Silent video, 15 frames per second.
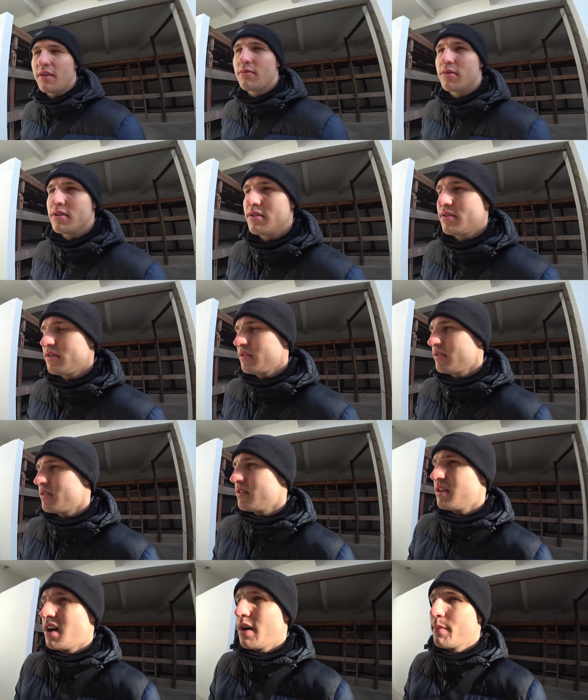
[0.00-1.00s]
it was?
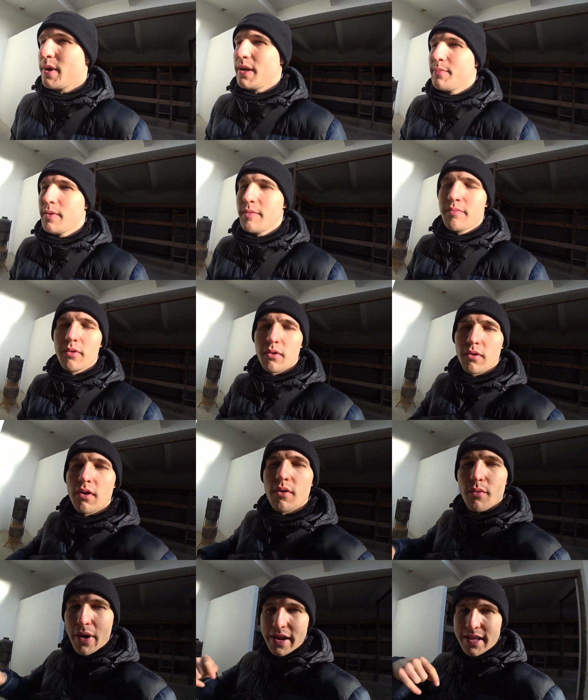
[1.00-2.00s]
How many people?
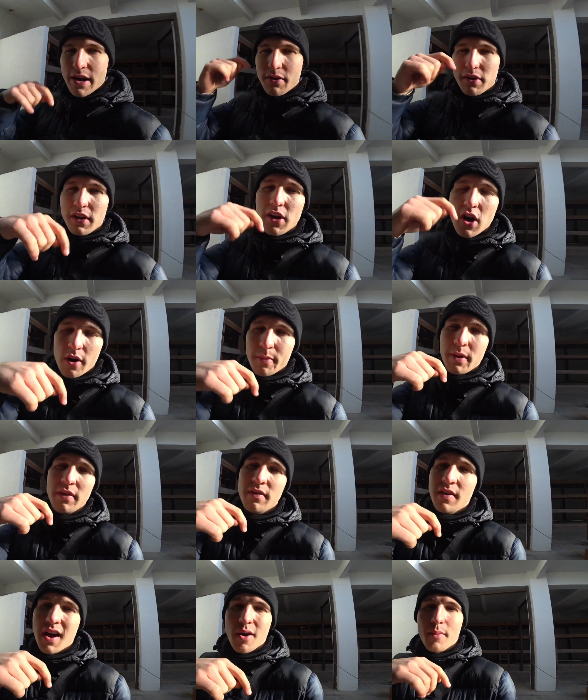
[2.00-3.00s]
Write down in the
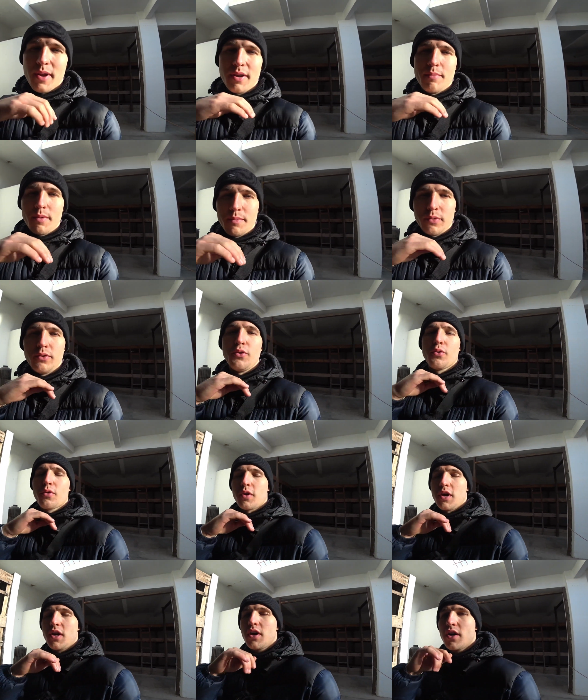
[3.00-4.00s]
comments how many people you
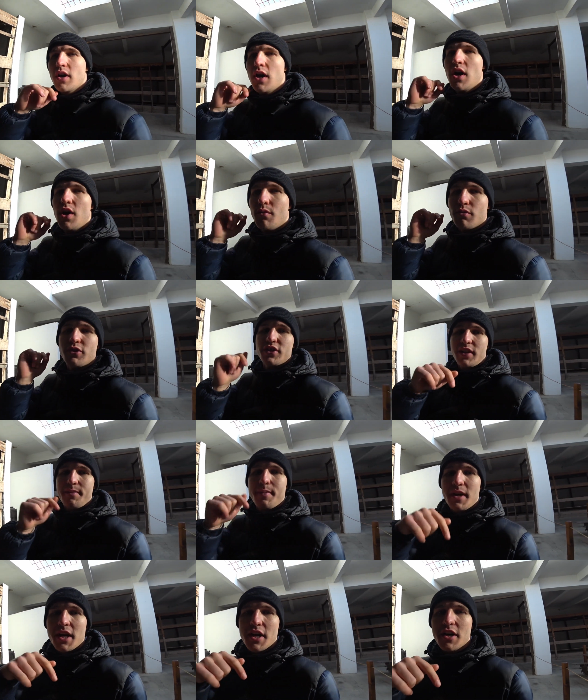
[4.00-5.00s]
think were
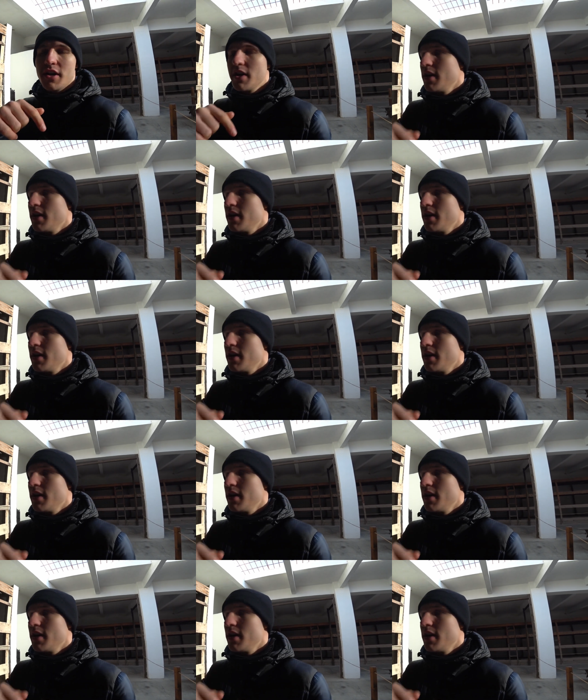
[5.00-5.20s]
sleeping here.